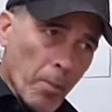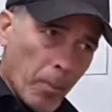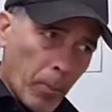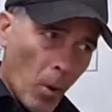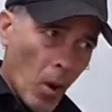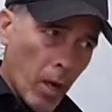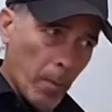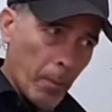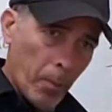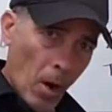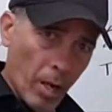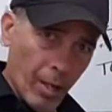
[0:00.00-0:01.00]

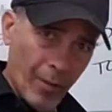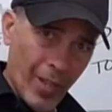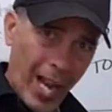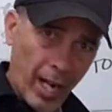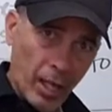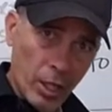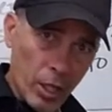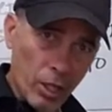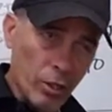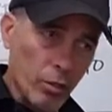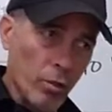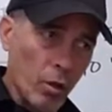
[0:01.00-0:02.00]
important part of that
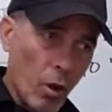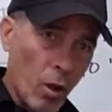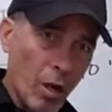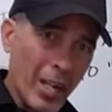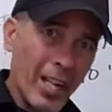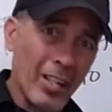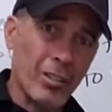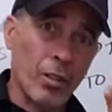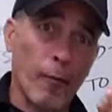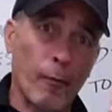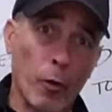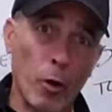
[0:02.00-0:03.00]
initial call is the
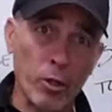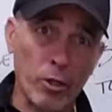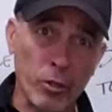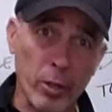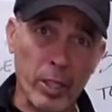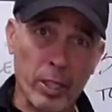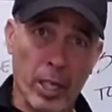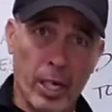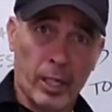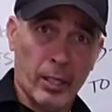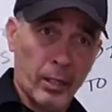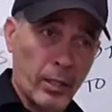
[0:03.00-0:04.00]
first 3
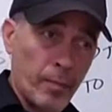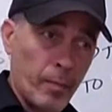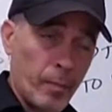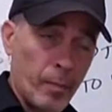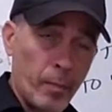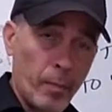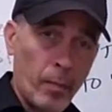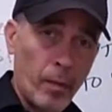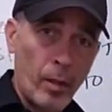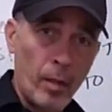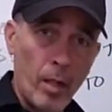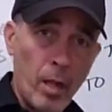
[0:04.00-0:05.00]
seconds.
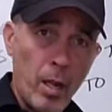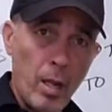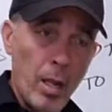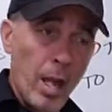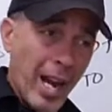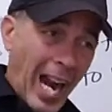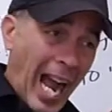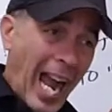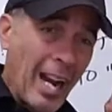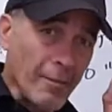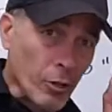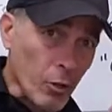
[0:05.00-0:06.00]
I
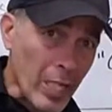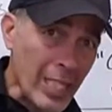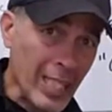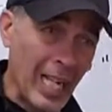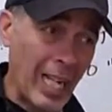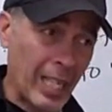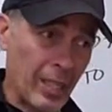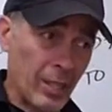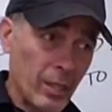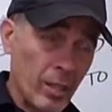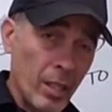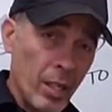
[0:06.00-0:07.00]
have 3
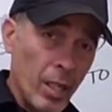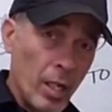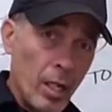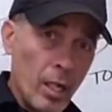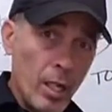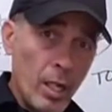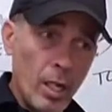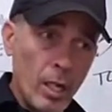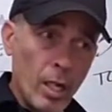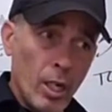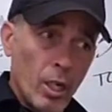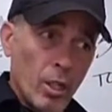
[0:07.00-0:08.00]
seconds
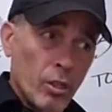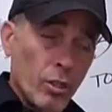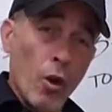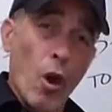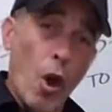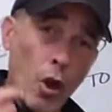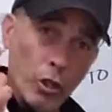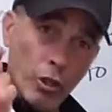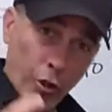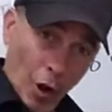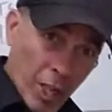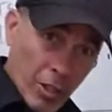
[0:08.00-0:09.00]
to earn
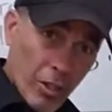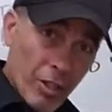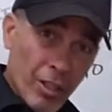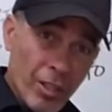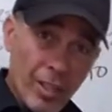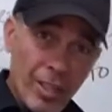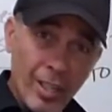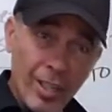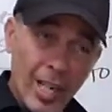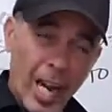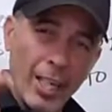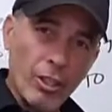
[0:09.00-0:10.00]
trust
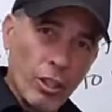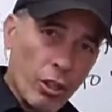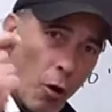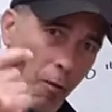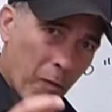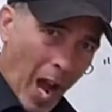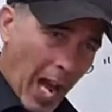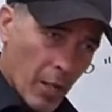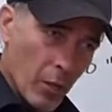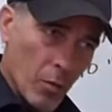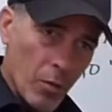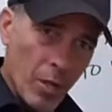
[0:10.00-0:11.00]
and show
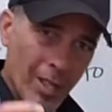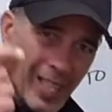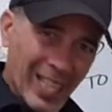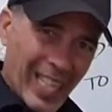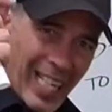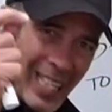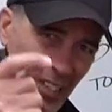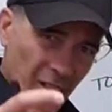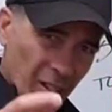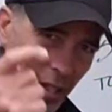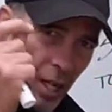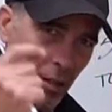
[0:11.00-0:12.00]
value that they need to
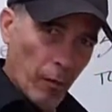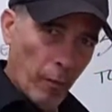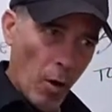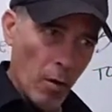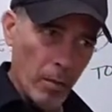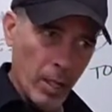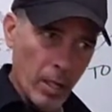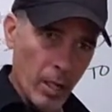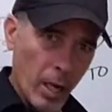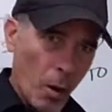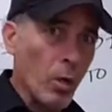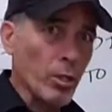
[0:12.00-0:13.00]
stay on the phone with me.
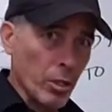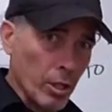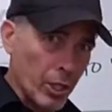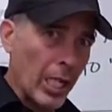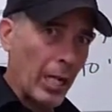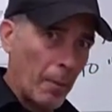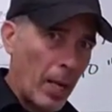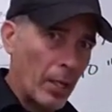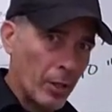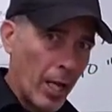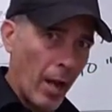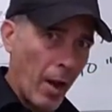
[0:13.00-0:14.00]
I want you to think
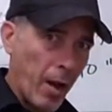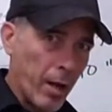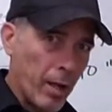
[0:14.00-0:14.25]
about that.